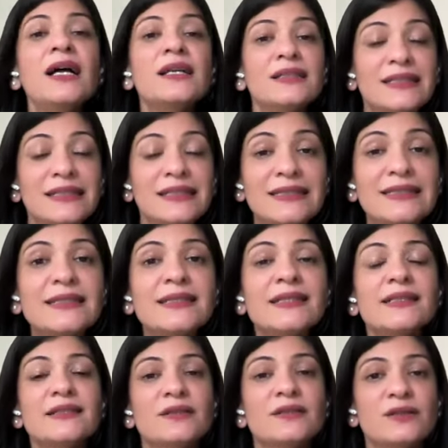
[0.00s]
are
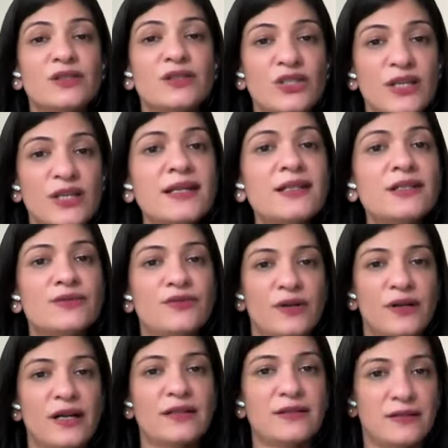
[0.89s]
easier to
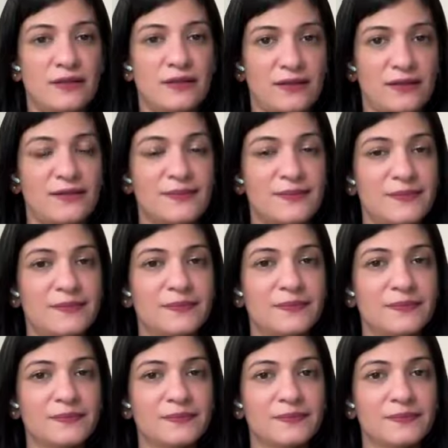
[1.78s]
change for us.